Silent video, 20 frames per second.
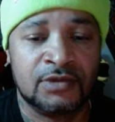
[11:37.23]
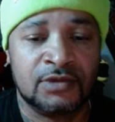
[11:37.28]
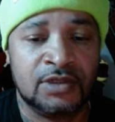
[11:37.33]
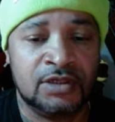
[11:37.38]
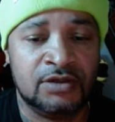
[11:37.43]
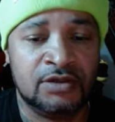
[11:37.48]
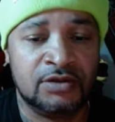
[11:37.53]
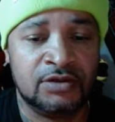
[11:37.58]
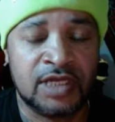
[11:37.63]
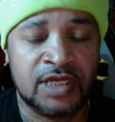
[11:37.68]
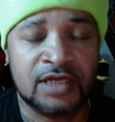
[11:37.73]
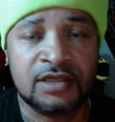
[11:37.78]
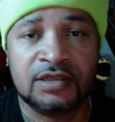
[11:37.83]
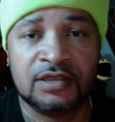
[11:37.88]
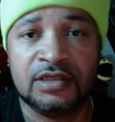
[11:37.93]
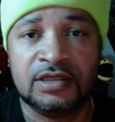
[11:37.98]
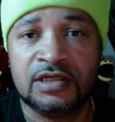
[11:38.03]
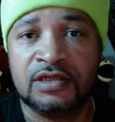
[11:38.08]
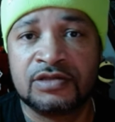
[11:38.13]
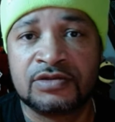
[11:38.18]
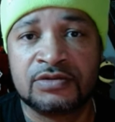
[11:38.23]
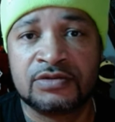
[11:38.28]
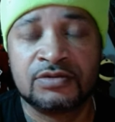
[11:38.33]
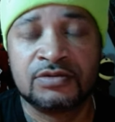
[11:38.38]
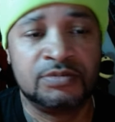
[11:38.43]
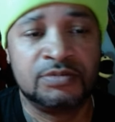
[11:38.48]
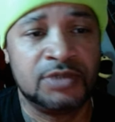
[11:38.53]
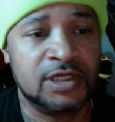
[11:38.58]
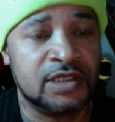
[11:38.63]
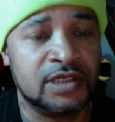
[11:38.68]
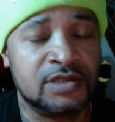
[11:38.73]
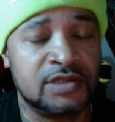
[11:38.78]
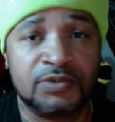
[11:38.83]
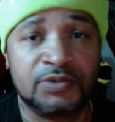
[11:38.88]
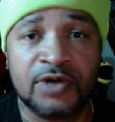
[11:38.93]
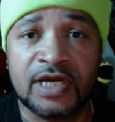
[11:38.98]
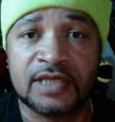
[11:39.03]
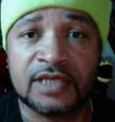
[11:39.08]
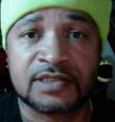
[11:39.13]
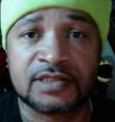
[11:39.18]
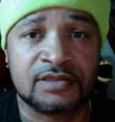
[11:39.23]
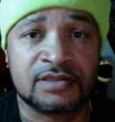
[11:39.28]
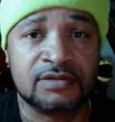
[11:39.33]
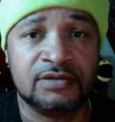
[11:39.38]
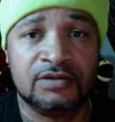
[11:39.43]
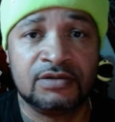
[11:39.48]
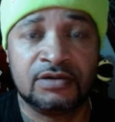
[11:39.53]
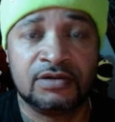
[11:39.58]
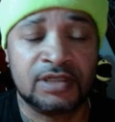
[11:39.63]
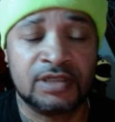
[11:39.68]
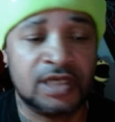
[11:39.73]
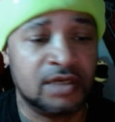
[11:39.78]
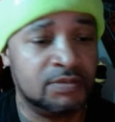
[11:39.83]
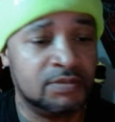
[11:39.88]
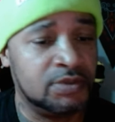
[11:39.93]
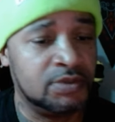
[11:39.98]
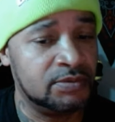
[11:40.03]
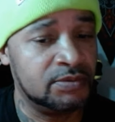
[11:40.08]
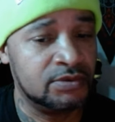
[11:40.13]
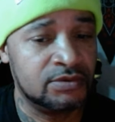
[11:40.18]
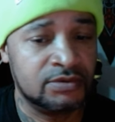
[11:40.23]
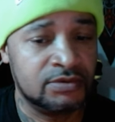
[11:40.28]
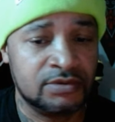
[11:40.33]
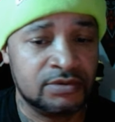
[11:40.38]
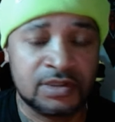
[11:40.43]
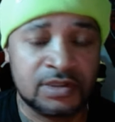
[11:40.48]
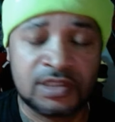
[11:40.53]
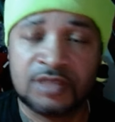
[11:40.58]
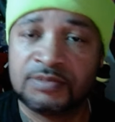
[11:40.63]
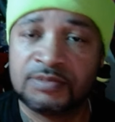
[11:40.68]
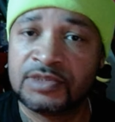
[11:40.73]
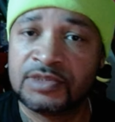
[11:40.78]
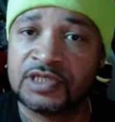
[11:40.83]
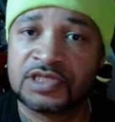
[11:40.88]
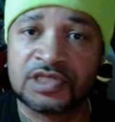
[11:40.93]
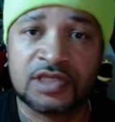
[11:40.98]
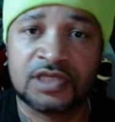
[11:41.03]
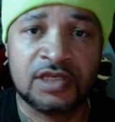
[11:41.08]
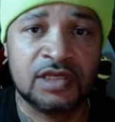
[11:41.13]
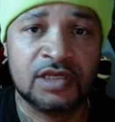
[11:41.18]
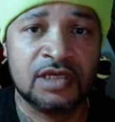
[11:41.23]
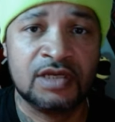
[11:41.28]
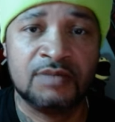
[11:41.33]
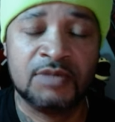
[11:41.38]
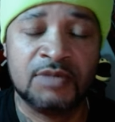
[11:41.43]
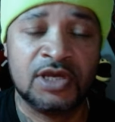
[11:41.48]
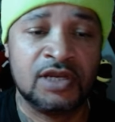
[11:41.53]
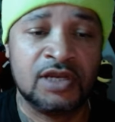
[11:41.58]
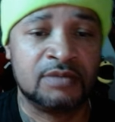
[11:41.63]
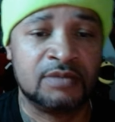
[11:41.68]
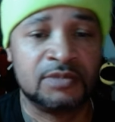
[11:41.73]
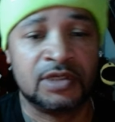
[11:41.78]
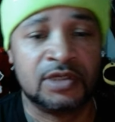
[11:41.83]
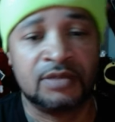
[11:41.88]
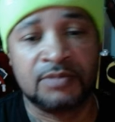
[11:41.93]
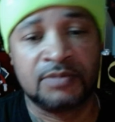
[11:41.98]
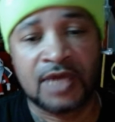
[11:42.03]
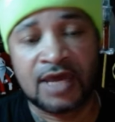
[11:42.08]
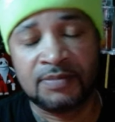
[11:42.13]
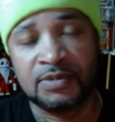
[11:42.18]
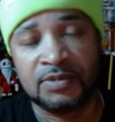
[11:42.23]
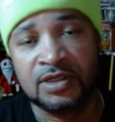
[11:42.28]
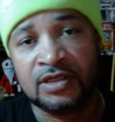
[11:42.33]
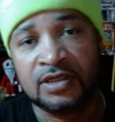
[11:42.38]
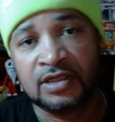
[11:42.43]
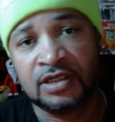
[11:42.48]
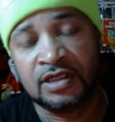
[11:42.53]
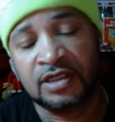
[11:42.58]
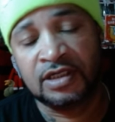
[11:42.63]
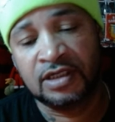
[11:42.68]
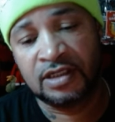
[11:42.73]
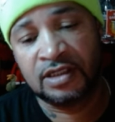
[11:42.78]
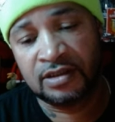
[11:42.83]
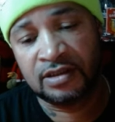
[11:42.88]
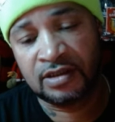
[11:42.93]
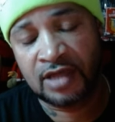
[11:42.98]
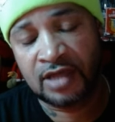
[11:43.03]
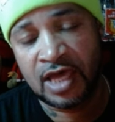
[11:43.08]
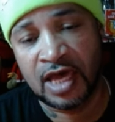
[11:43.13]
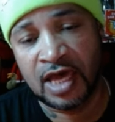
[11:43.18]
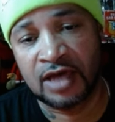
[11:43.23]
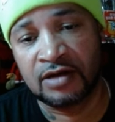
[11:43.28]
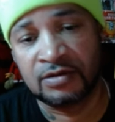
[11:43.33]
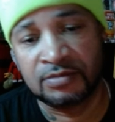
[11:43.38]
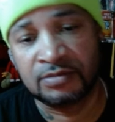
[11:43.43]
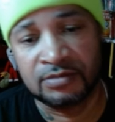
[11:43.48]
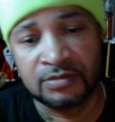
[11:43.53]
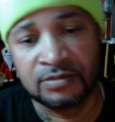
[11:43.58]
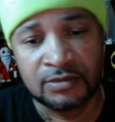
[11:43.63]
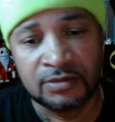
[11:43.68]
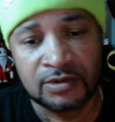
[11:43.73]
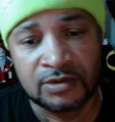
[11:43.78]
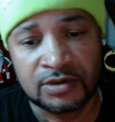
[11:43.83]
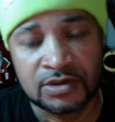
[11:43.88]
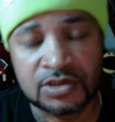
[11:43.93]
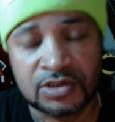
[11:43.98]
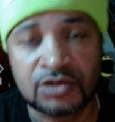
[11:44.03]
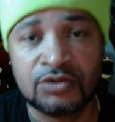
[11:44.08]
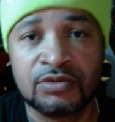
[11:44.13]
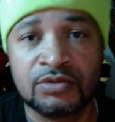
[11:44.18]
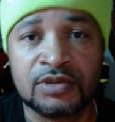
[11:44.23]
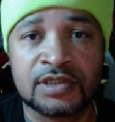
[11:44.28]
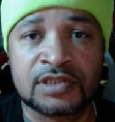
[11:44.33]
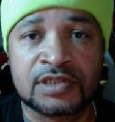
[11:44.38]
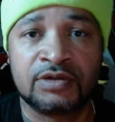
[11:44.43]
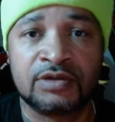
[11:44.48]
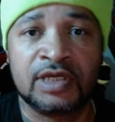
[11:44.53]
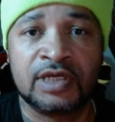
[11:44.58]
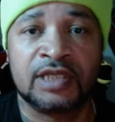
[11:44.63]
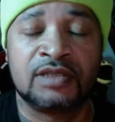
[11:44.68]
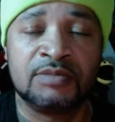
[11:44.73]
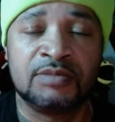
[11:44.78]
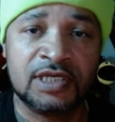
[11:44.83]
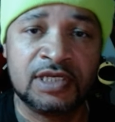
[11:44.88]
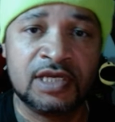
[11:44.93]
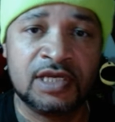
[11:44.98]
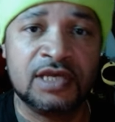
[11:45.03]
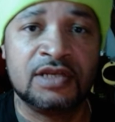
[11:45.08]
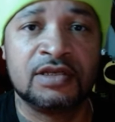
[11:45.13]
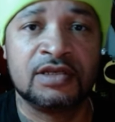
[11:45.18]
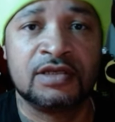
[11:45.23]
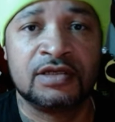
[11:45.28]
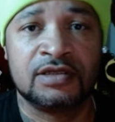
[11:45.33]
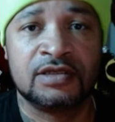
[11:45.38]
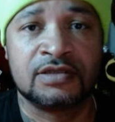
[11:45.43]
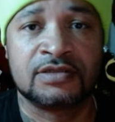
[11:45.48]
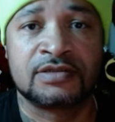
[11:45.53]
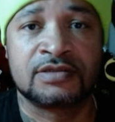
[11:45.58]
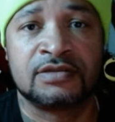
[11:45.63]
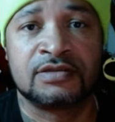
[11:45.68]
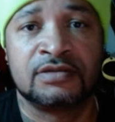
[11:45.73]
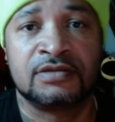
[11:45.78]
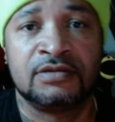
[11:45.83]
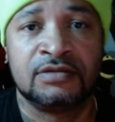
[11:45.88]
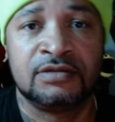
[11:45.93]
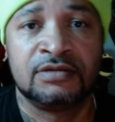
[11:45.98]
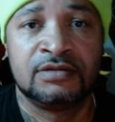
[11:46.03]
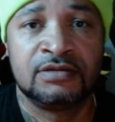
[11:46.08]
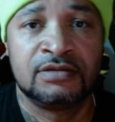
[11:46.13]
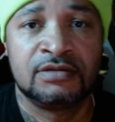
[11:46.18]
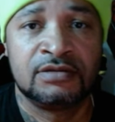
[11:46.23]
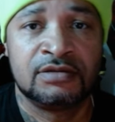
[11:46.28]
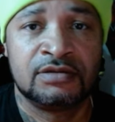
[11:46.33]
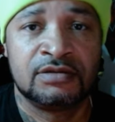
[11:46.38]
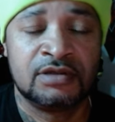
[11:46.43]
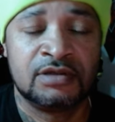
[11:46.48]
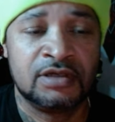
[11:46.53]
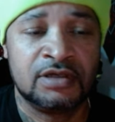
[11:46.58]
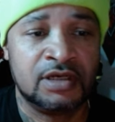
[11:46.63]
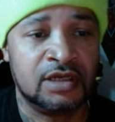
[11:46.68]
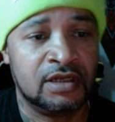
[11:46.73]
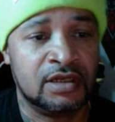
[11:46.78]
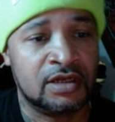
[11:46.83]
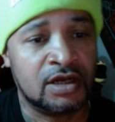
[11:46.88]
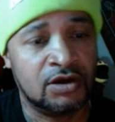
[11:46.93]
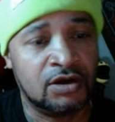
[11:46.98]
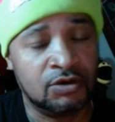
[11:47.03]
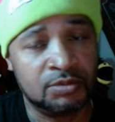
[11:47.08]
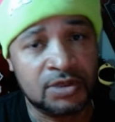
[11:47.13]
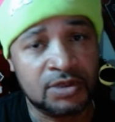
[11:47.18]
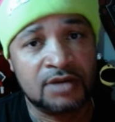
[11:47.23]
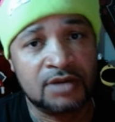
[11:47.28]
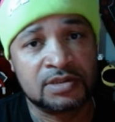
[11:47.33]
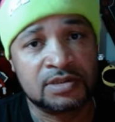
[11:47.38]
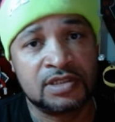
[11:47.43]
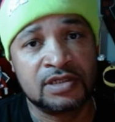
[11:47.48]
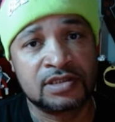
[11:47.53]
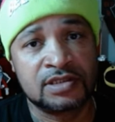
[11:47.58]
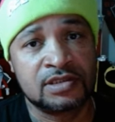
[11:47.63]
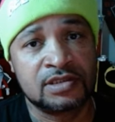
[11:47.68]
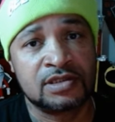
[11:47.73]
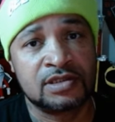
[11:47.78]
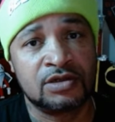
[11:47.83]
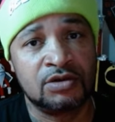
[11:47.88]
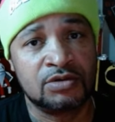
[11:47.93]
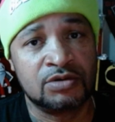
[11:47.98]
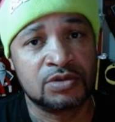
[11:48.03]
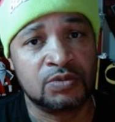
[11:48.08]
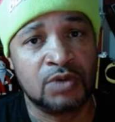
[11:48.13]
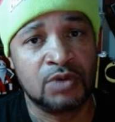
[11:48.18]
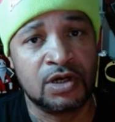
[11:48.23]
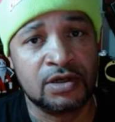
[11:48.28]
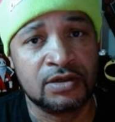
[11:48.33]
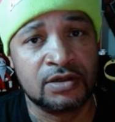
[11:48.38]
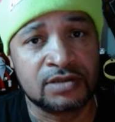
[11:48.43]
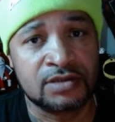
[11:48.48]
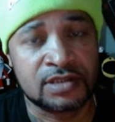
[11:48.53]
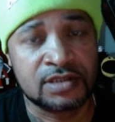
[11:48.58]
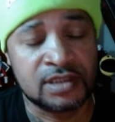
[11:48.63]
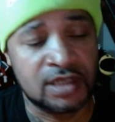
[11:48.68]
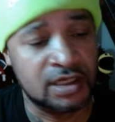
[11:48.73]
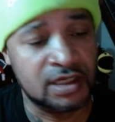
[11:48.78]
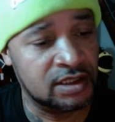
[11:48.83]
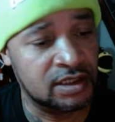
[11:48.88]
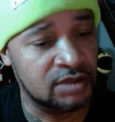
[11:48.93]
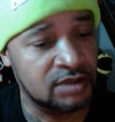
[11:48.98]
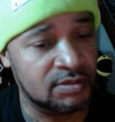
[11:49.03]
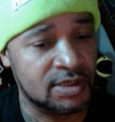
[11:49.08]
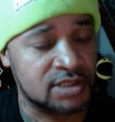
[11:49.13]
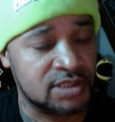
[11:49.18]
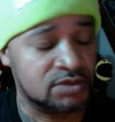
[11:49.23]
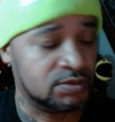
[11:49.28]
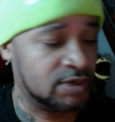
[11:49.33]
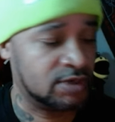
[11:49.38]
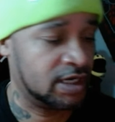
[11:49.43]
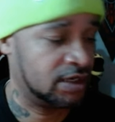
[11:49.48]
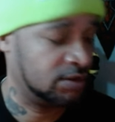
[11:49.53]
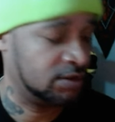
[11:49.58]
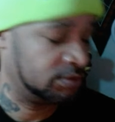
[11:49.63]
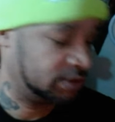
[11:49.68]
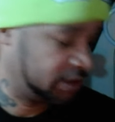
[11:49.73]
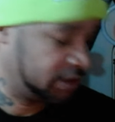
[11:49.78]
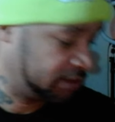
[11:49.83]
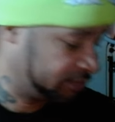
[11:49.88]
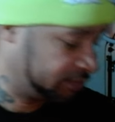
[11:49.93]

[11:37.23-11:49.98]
you know that can lead to being depressed you know a lot of people keep this shit in man i'm, I'm happy uh, adam schooled us on at the beginning of this and i hope y'all was listening to those words because ain't nothing to mess around with